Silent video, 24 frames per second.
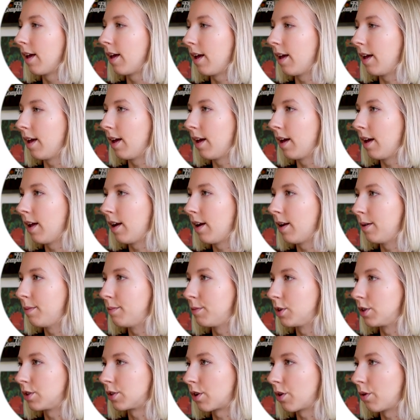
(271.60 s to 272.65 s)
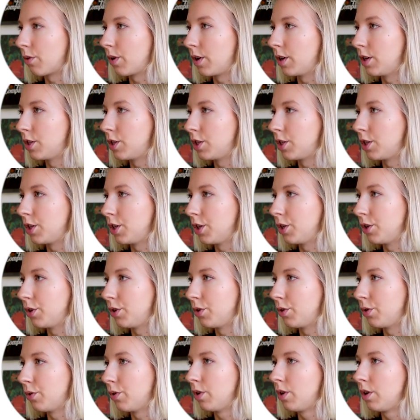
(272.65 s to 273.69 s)
And I'm just going
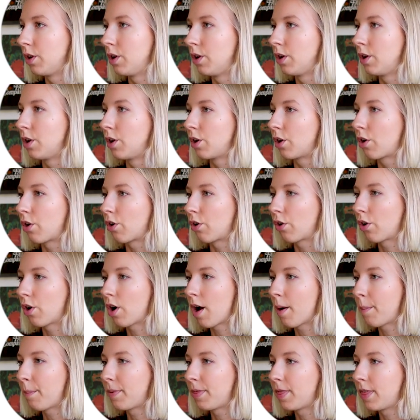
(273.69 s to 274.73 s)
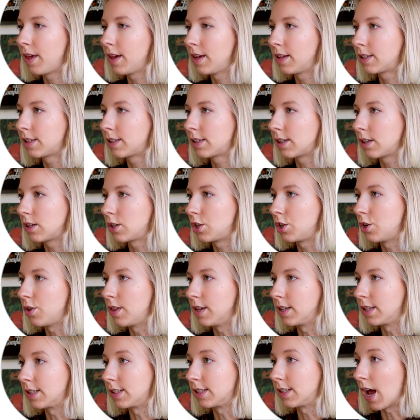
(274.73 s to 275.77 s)
to crop this to
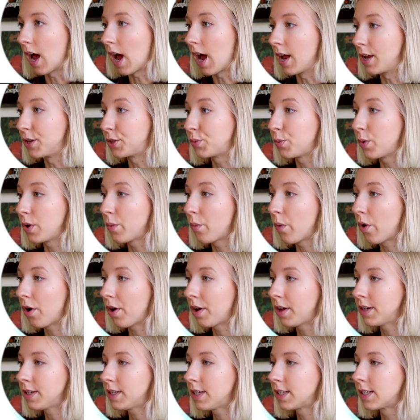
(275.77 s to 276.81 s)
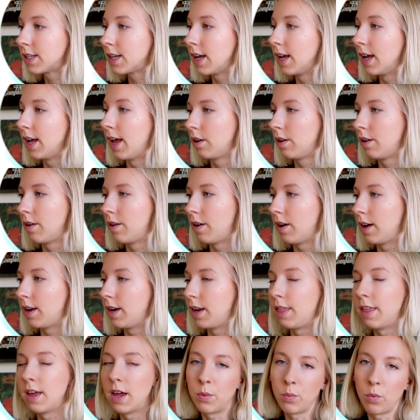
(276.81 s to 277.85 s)
the size we want.
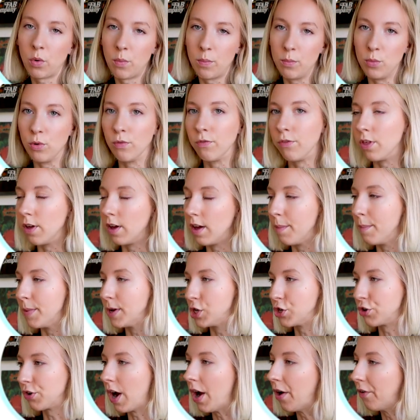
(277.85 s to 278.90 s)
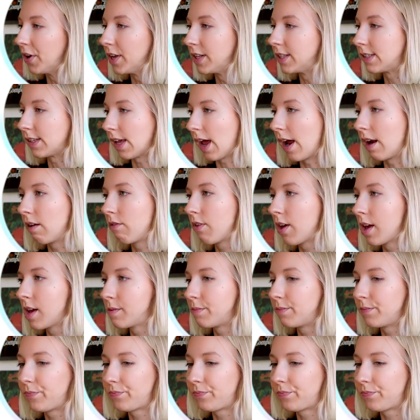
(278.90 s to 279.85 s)
And then we'll move the image around inside of it.